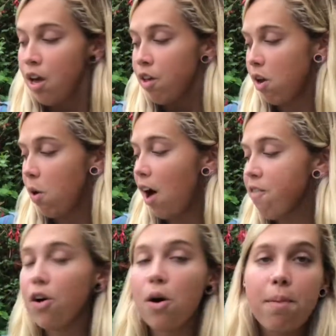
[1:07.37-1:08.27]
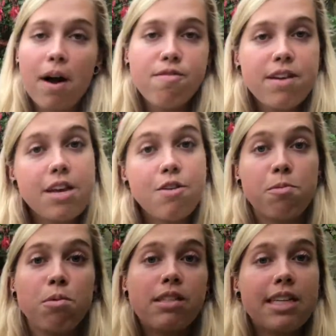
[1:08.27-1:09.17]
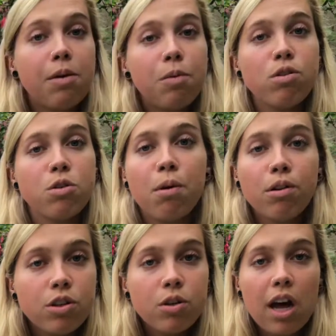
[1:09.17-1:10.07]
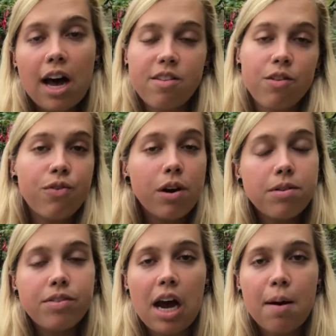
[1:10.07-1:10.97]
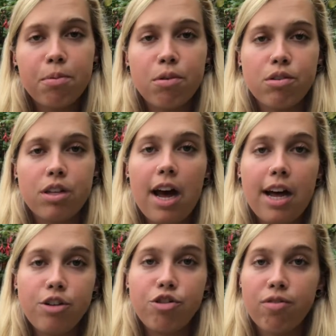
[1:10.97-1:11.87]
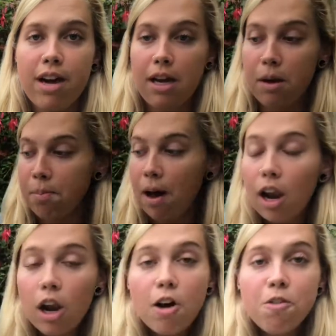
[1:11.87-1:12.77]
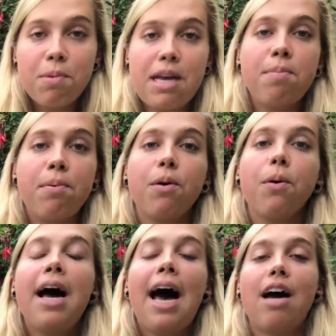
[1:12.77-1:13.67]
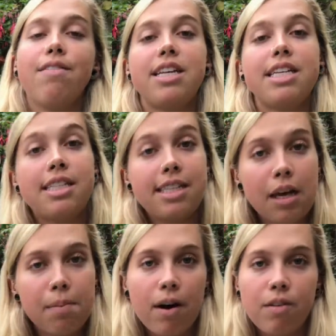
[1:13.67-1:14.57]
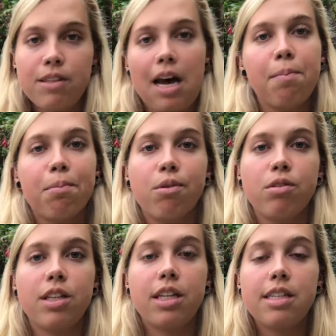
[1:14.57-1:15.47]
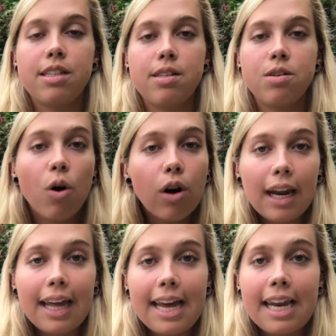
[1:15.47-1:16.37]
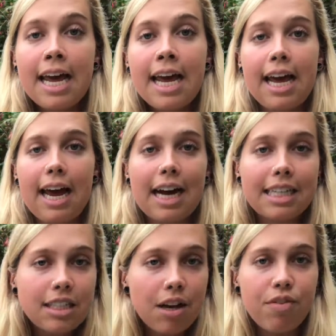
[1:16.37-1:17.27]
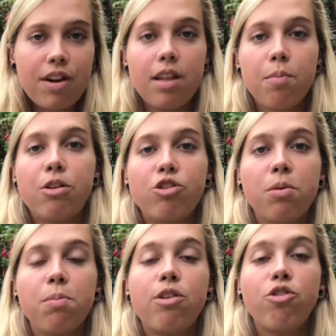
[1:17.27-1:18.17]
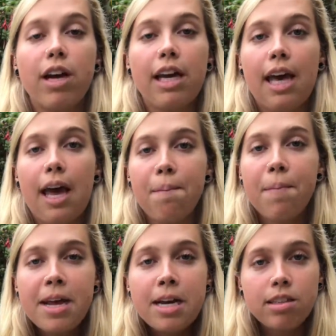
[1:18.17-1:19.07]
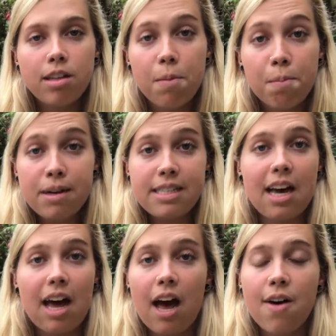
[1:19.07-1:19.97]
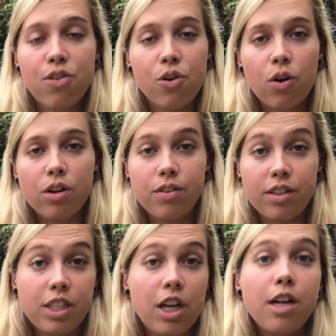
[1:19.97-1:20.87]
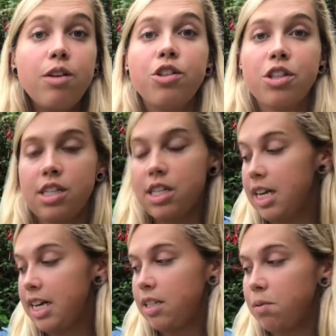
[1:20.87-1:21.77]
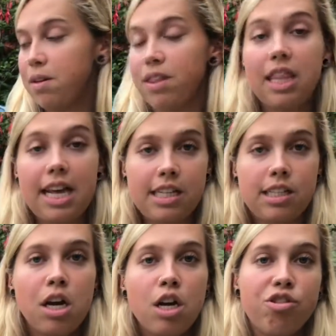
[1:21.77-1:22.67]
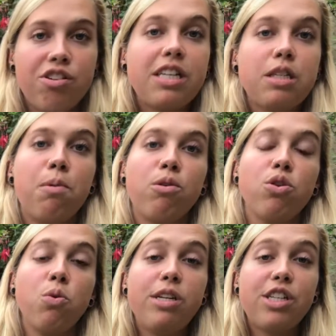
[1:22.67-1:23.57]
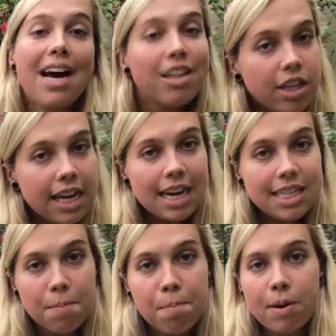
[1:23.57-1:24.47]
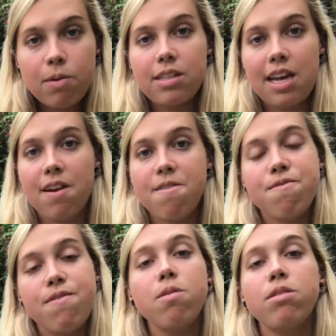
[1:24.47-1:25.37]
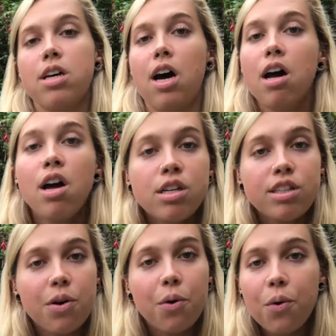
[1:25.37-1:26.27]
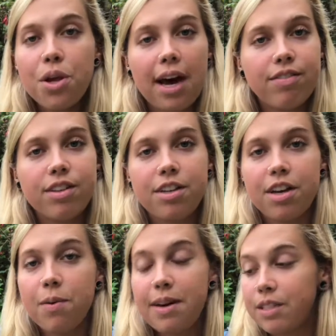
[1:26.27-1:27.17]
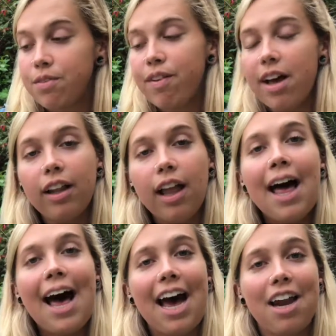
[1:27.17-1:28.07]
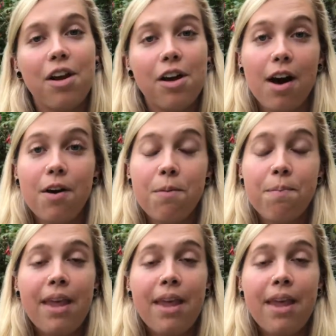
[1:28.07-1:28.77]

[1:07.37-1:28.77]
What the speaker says: So I've got my reusable Sig water bottle that I just fill with tap water and drink. But a lot of people have this stigma of tap water, that it's not clean, it has stuff in it that we shouldn't be drinking. So Brita have thought of a solution to this with this drinks bottle, which actually has a built-in filter, so all you have to do is fill and go.